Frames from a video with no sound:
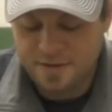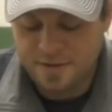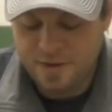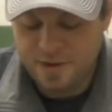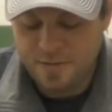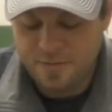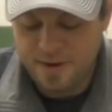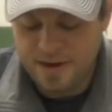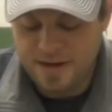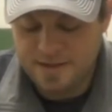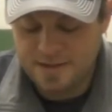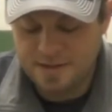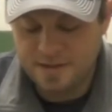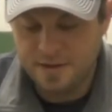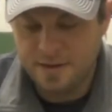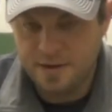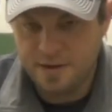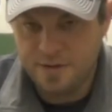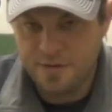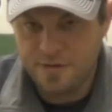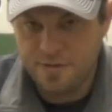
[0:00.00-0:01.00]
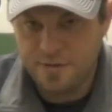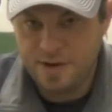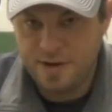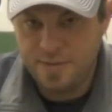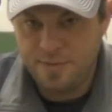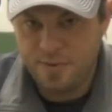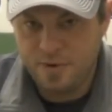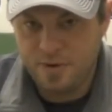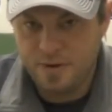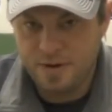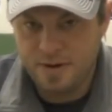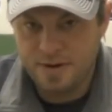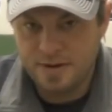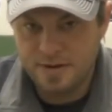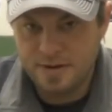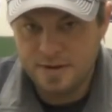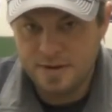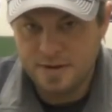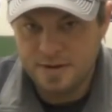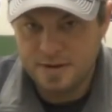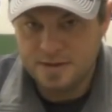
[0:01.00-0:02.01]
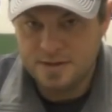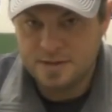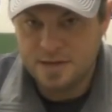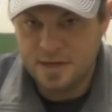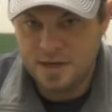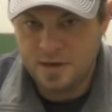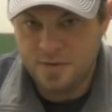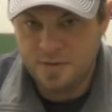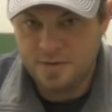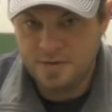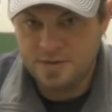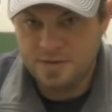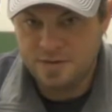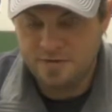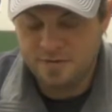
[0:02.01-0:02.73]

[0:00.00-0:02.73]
they're basically a three-part sequence